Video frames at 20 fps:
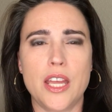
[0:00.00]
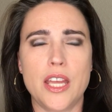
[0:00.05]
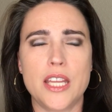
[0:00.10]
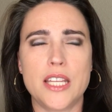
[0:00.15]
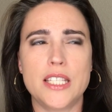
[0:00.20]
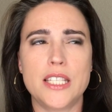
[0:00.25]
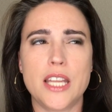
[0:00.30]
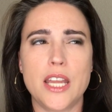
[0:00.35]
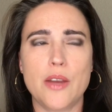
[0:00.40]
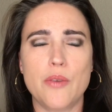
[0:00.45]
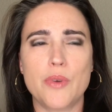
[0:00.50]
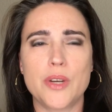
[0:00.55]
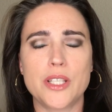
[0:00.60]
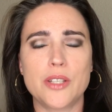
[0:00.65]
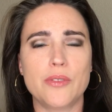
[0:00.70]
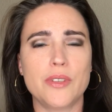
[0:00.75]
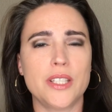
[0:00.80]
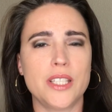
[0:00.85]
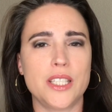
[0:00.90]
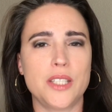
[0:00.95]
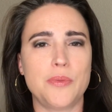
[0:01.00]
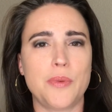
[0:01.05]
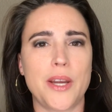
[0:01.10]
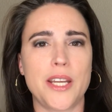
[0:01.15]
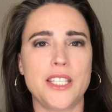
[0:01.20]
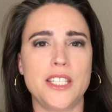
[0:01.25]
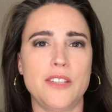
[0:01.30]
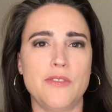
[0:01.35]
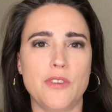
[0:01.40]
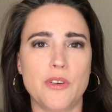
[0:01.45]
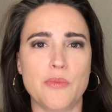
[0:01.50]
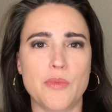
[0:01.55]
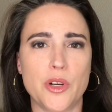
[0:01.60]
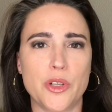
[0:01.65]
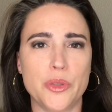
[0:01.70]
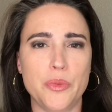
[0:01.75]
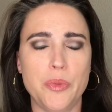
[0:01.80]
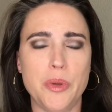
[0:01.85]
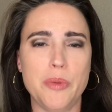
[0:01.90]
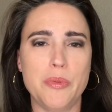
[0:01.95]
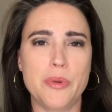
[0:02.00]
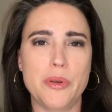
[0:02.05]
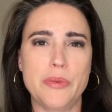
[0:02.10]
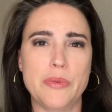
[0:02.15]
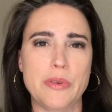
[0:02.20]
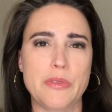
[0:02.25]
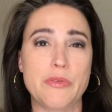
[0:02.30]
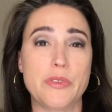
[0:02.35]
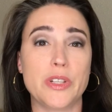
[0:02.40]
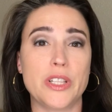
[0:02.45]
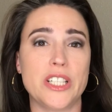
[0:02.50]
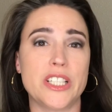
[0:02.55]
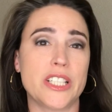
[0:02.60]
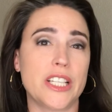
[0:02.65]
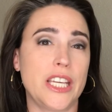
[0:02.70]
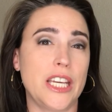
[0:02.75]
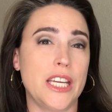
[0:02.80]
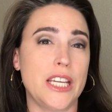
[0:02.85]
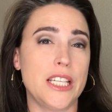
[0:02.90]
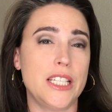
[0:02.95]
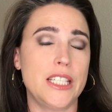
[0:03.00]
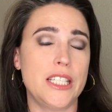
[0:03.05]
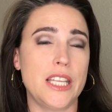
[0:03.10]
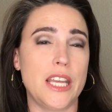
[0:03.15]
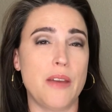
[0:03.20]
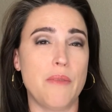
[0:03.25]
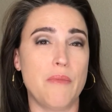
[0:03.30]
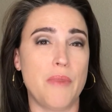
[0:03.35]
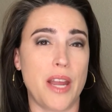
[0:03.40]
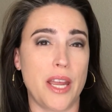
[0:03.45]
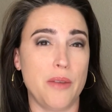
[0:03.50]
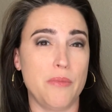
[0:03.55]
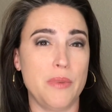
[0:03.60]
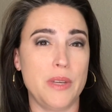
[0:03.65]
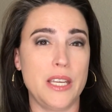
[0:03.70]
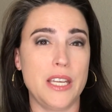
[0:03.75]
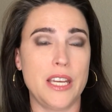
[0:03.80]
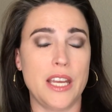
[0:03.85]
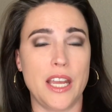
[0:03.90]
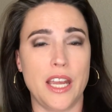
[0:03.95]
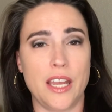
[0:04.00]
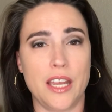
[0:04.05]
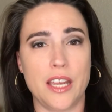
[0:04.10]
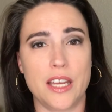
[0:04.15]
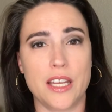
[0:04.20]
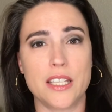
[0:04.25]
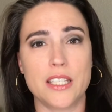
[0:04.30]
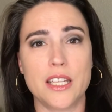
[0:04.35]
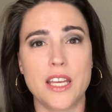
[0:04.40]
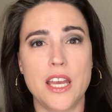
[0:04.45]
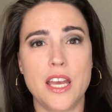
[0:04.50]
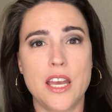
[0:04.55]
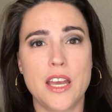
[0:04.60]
it wasn't really spicy for most people, but for little kids it might be, and